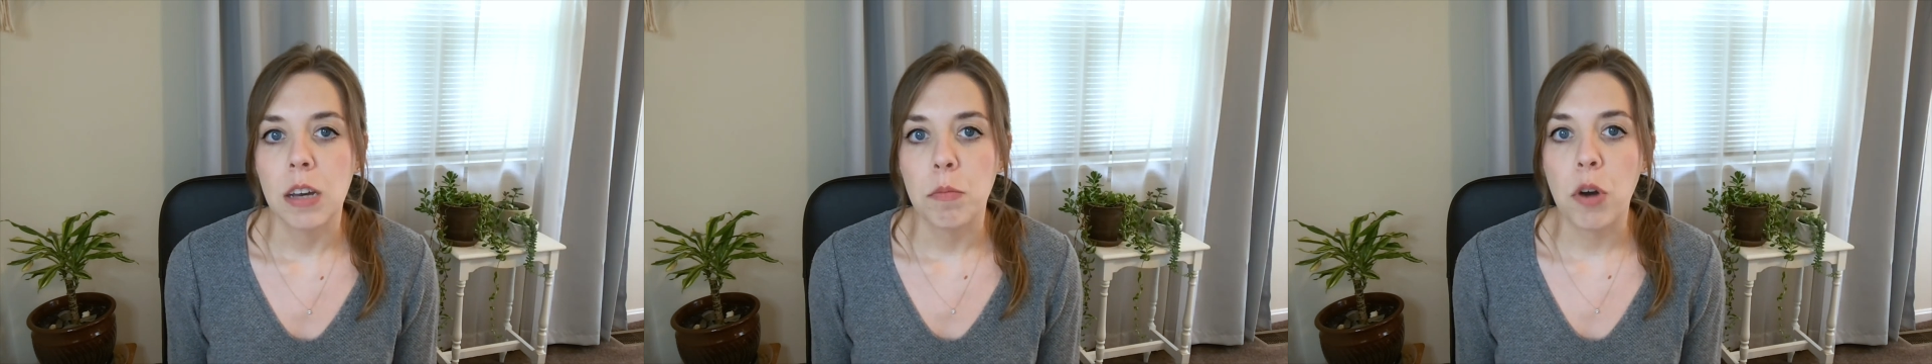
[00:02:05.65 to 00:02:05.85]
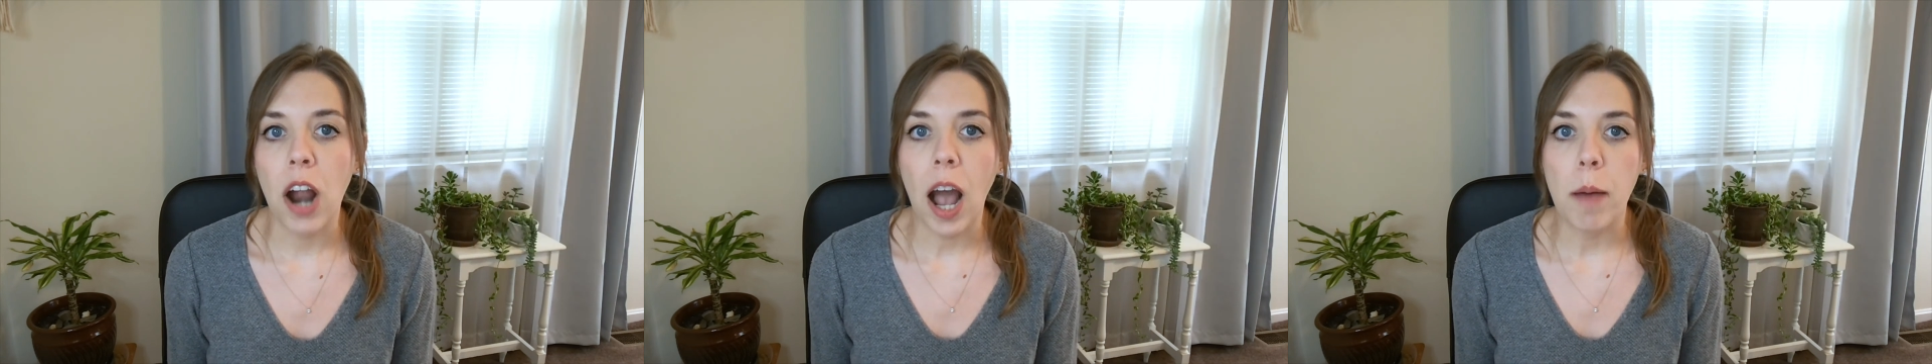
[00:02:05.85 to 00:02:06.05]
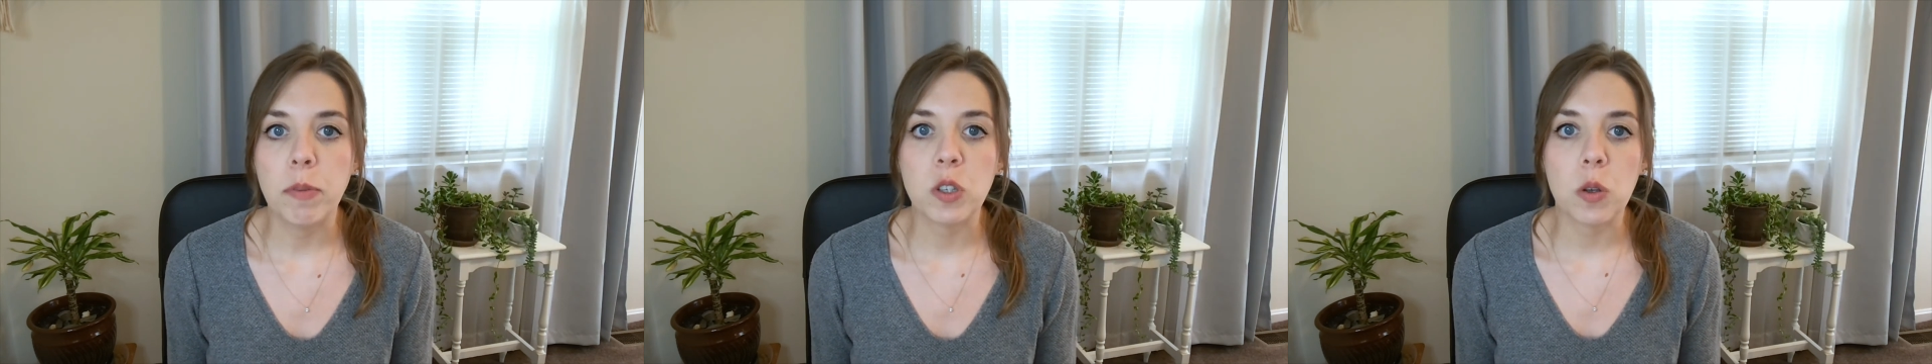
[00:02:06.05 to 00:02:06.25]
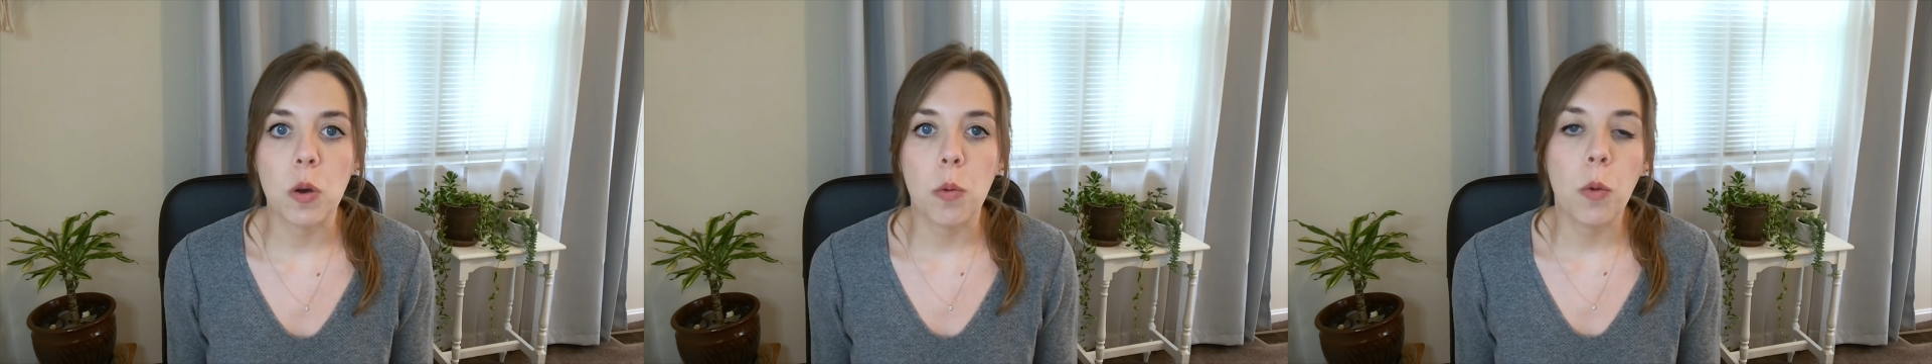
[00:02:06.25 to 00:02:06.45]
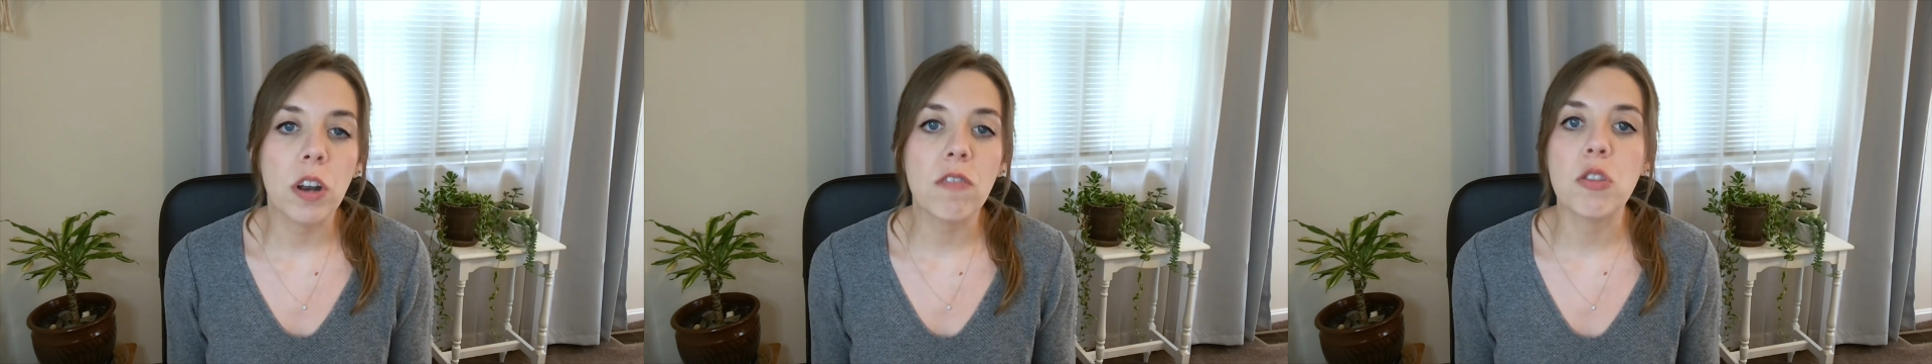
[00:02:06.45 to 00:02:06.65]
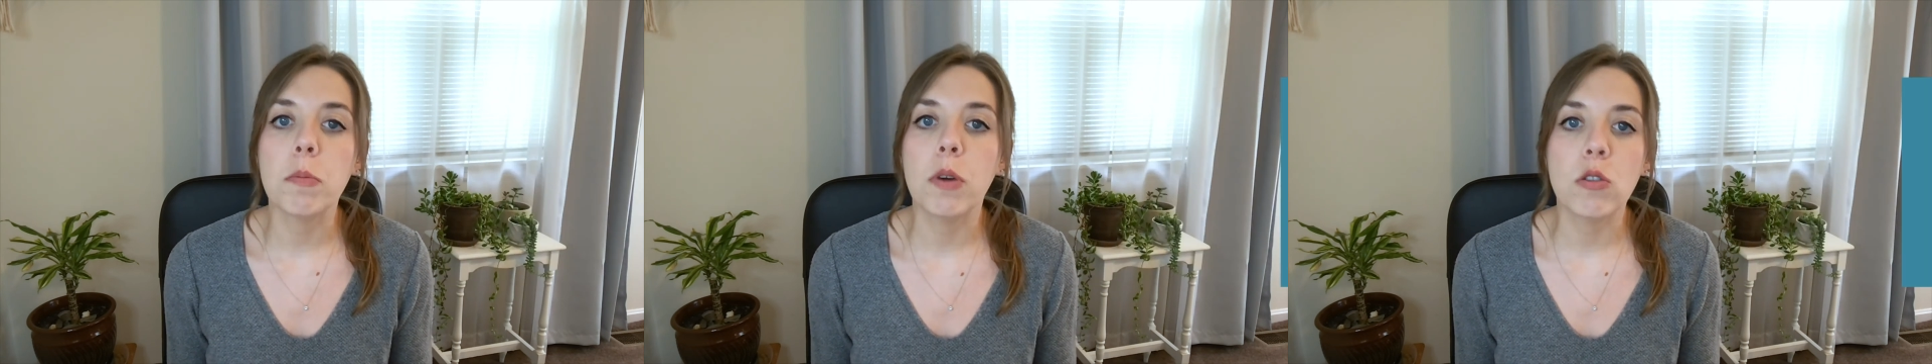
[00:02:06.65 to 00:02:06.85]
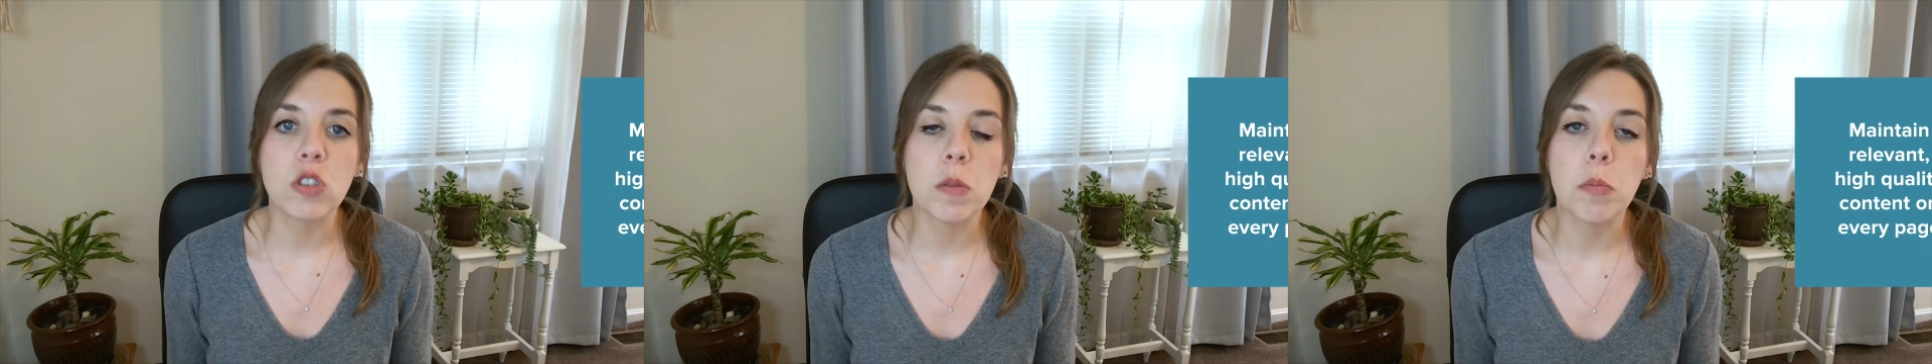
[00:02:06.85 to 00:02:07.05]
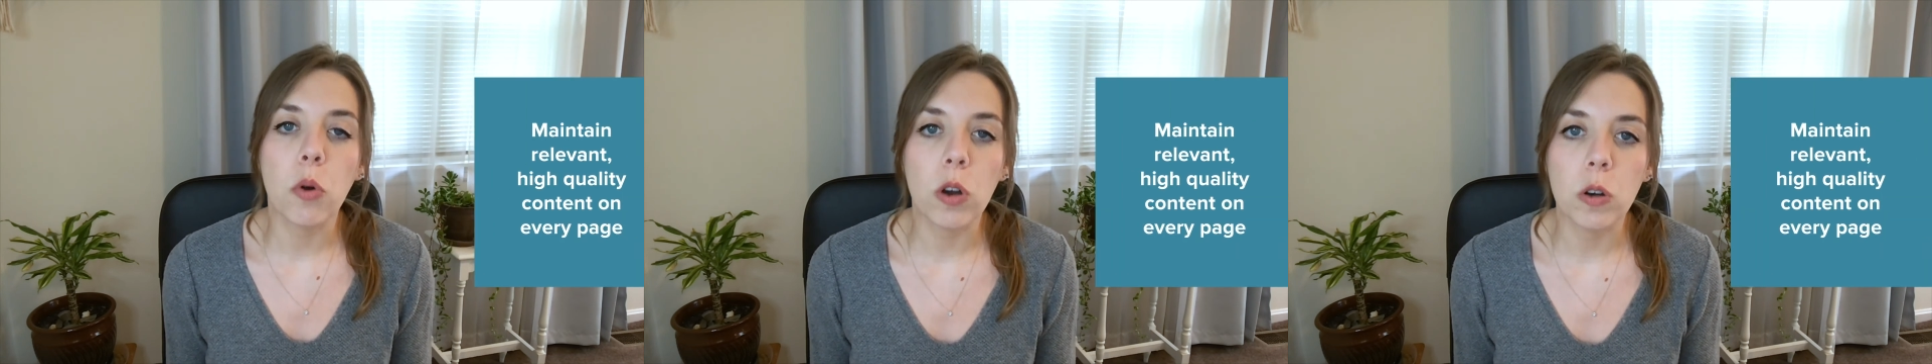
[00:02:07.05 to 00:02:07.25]
Perhaps one of the most
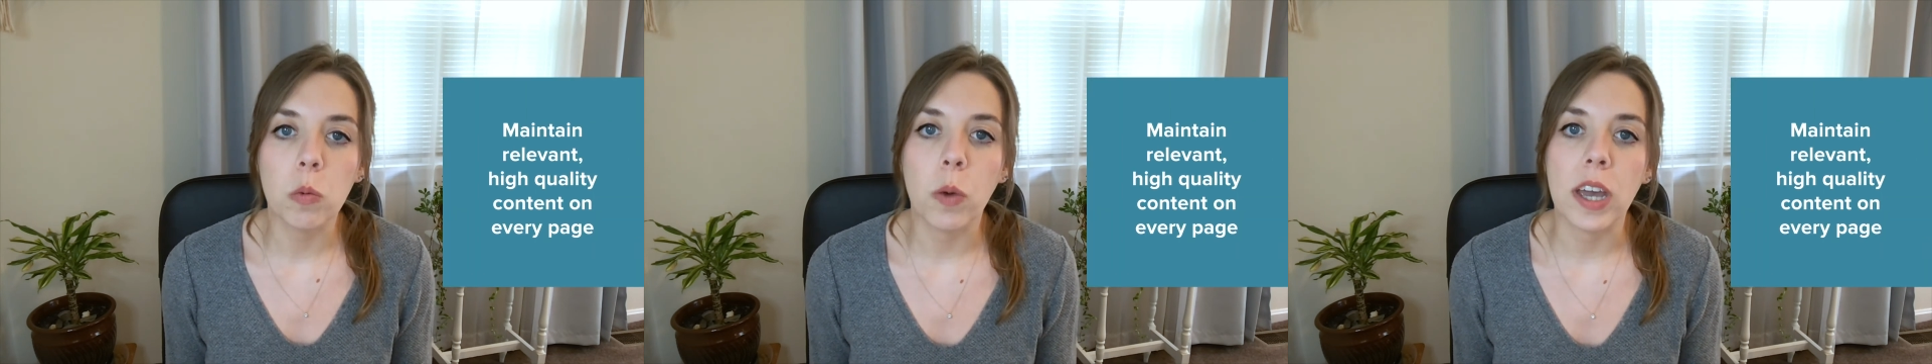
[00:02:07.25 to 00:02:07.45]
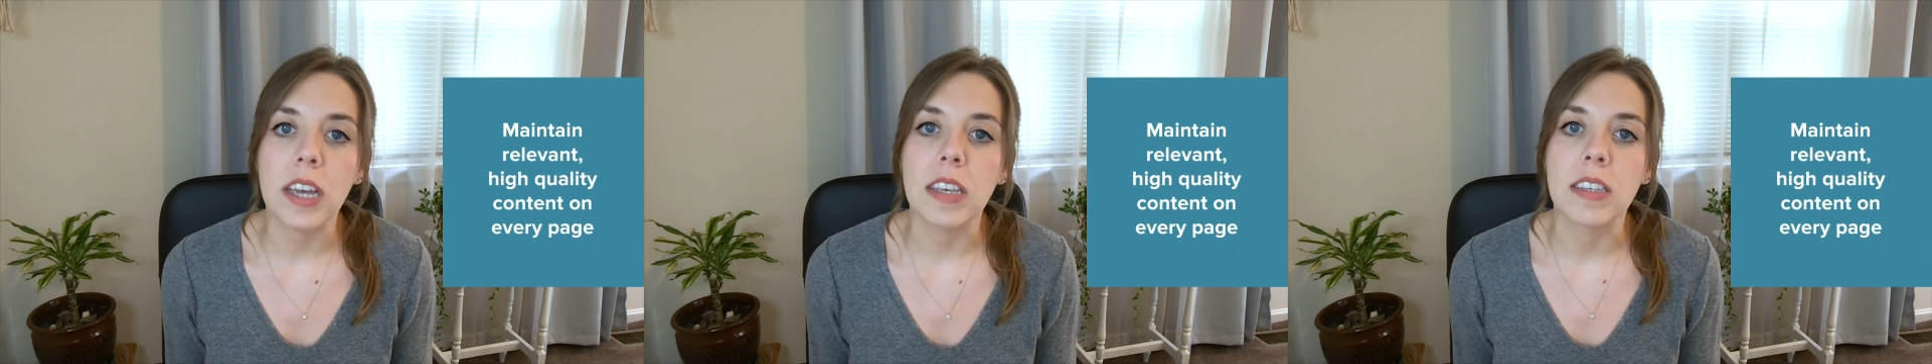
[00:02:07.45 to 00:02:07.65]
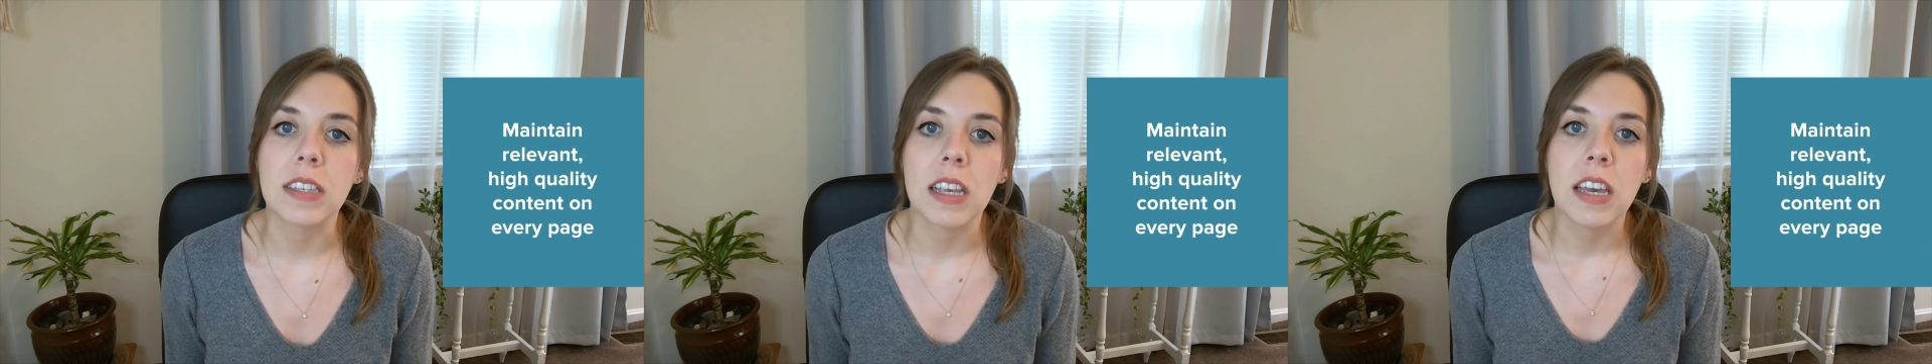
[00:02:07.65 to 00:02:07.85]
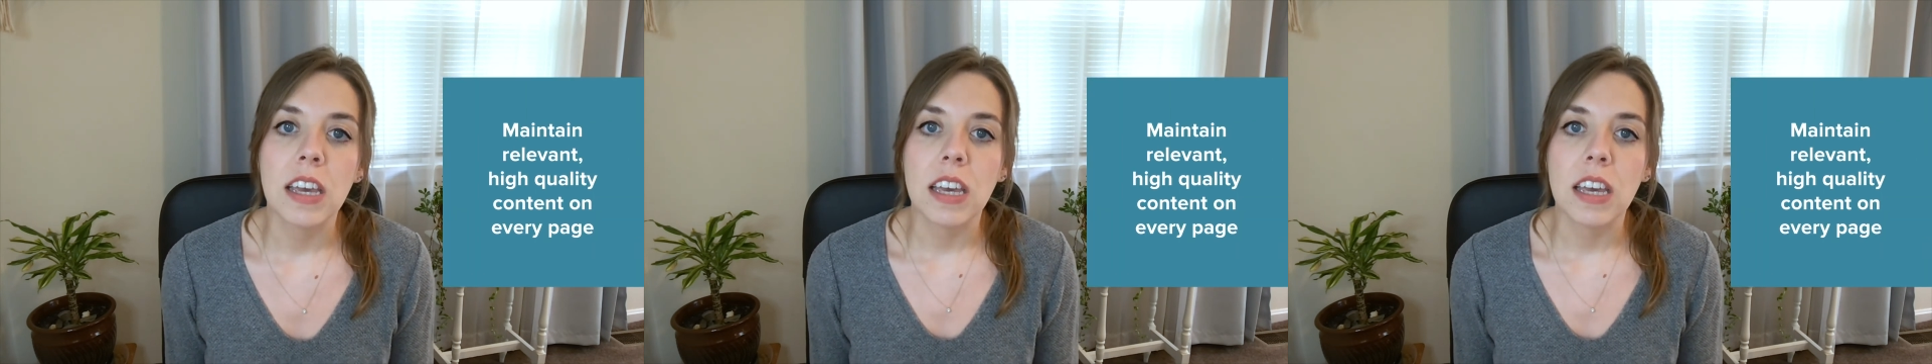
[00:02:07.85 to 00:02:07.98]
important ways